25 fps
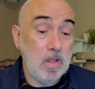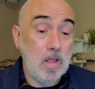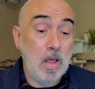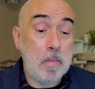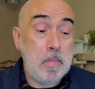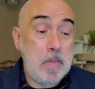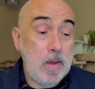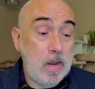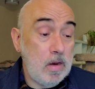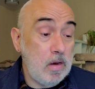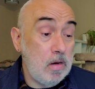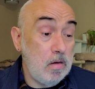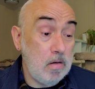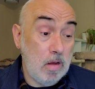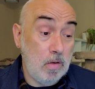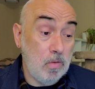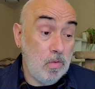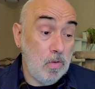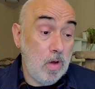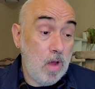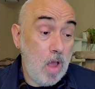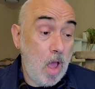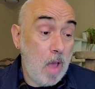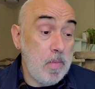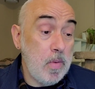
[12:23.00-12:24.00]
I mean,
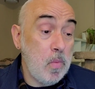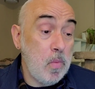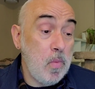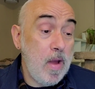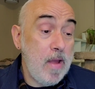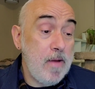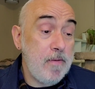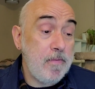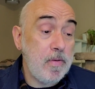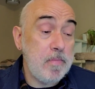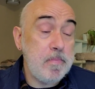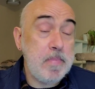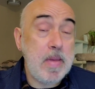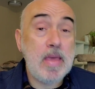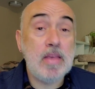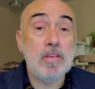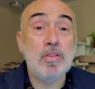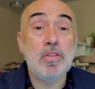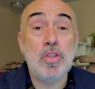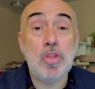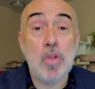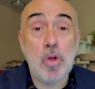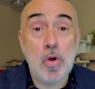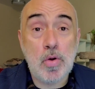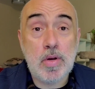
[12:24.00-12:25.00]
I'm away from
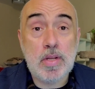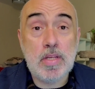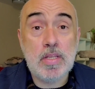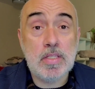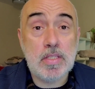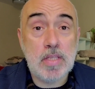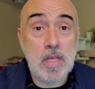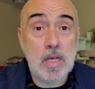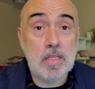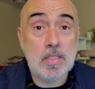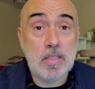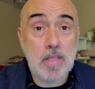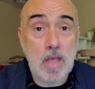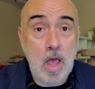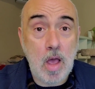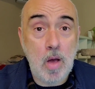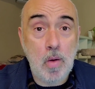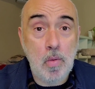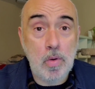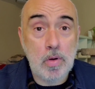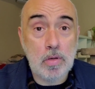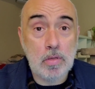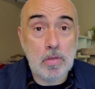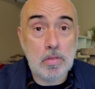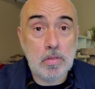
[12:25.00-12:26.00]
base 36
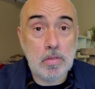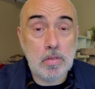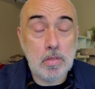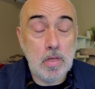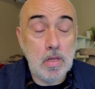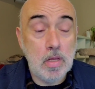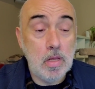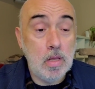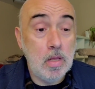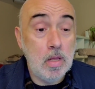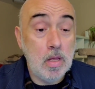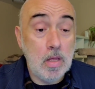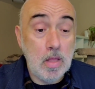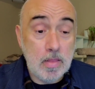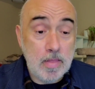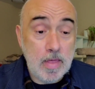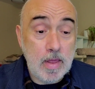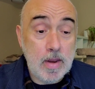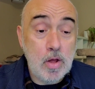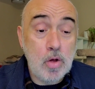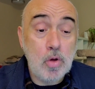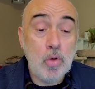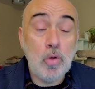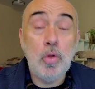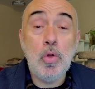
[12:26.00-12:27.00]
hours.
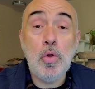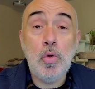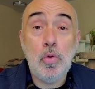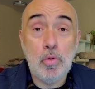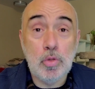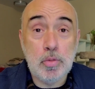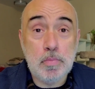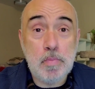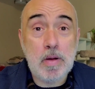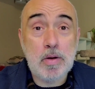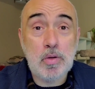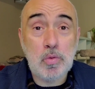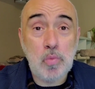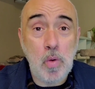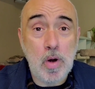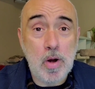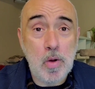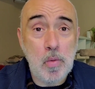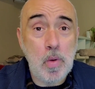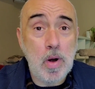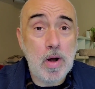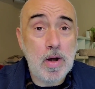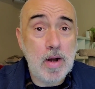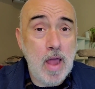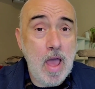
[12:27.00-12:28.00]
That includes my
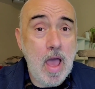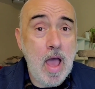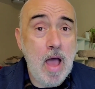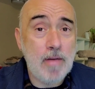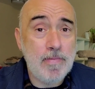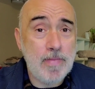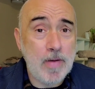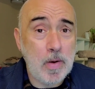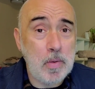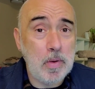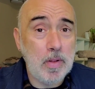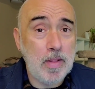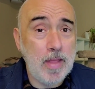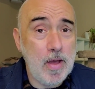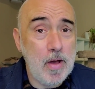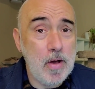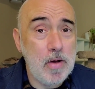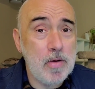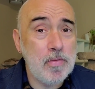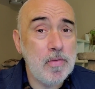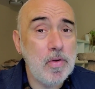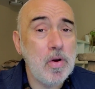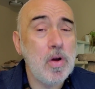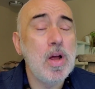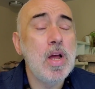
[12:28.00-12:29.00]
21 and a half hour
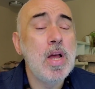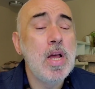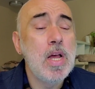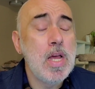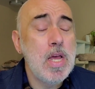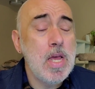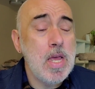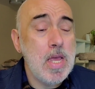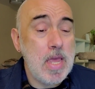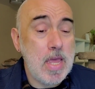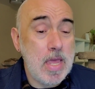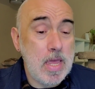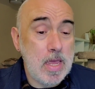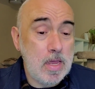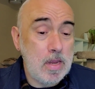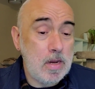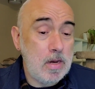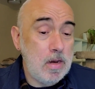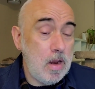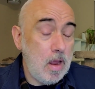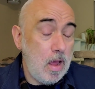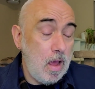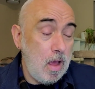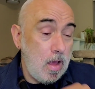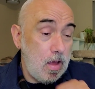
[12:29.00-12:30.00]
layover
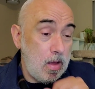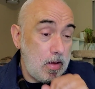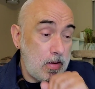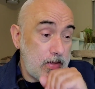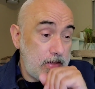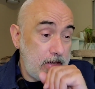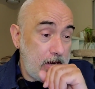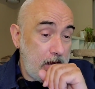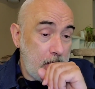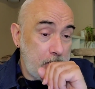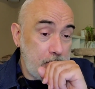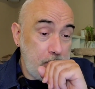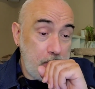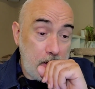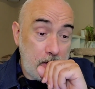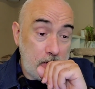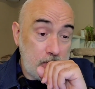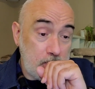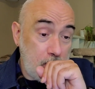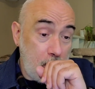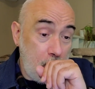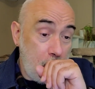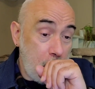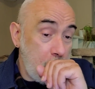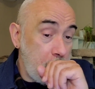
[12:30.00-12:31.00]
in Tampa.
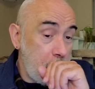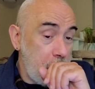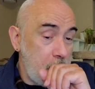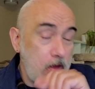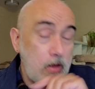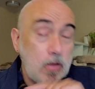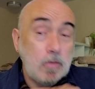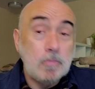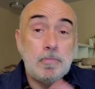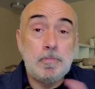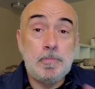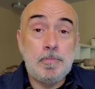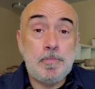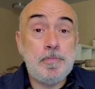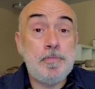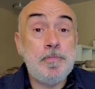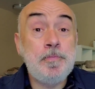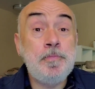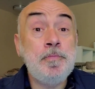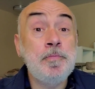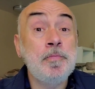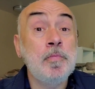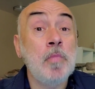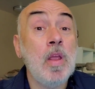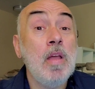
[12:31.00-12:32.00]
So
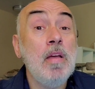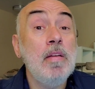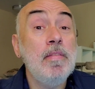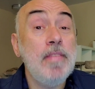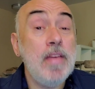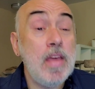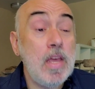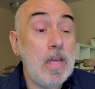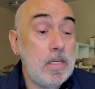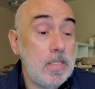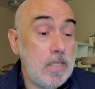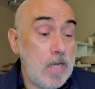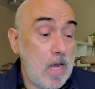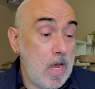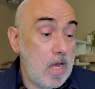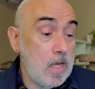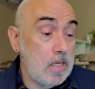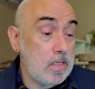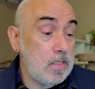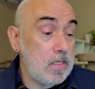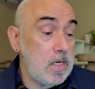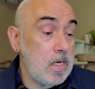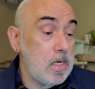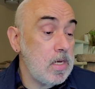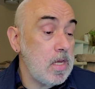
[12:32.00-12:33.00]

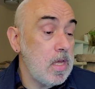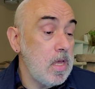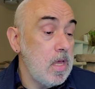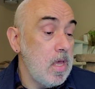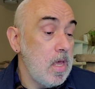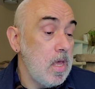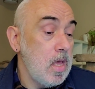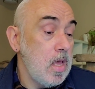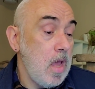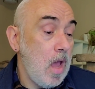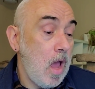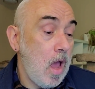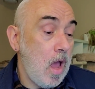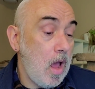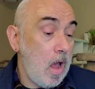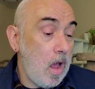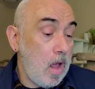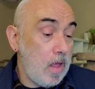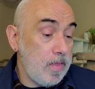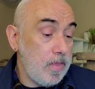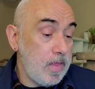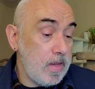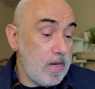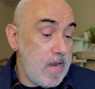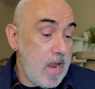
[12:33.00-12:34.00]
fantastic.
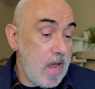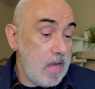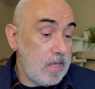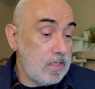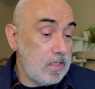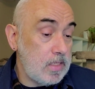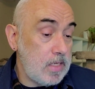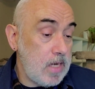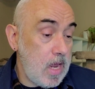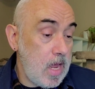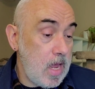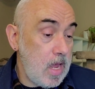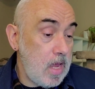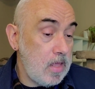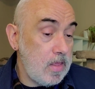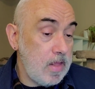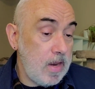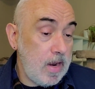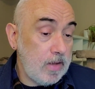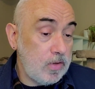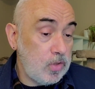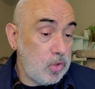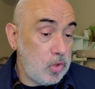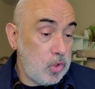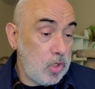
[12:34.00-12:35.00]
The next day, the
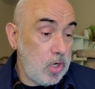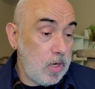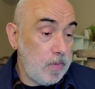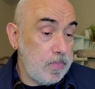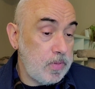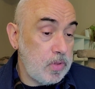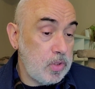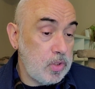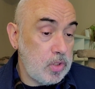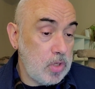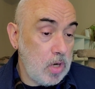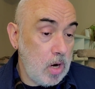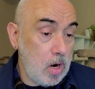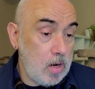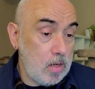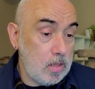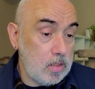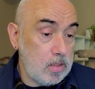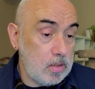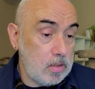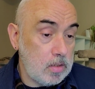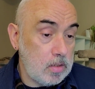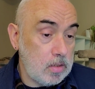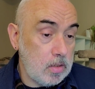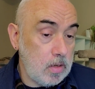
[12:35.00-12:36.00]
next trip
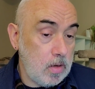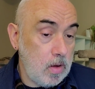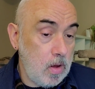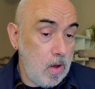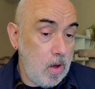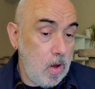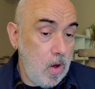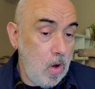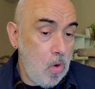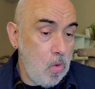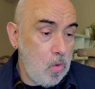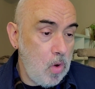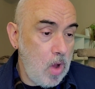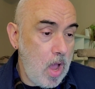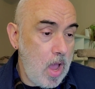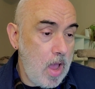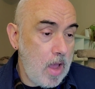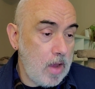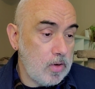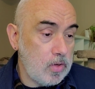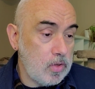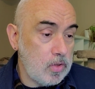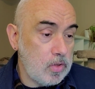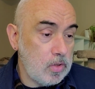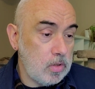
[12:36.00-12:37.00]
starts. Oh
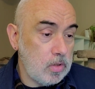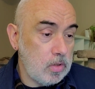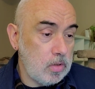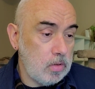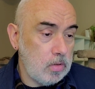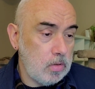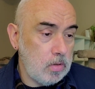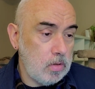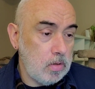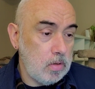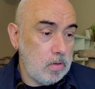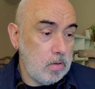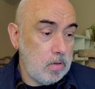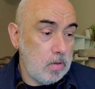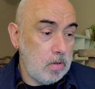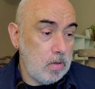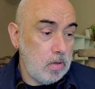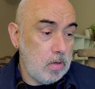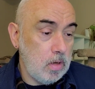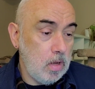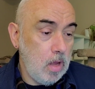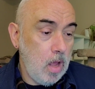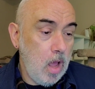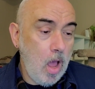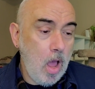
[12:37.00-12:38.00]
gosh.
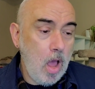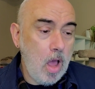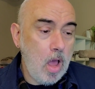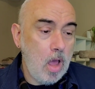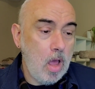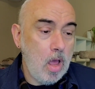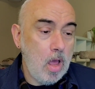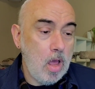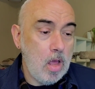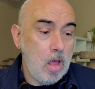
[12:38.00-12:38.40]
Huh.